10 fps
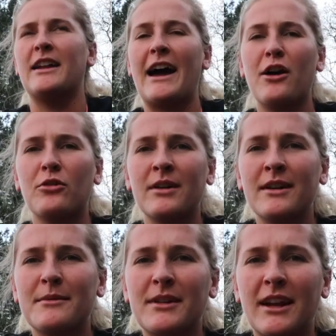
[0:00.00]
Now
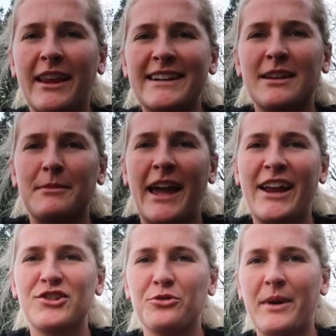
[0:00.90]
I'm gonna lace up the
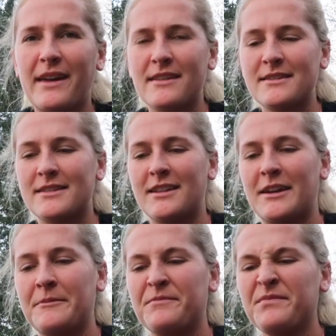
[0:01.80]
angel wings.
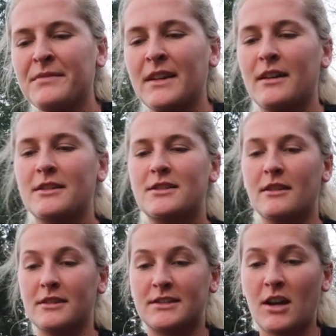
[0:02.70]
The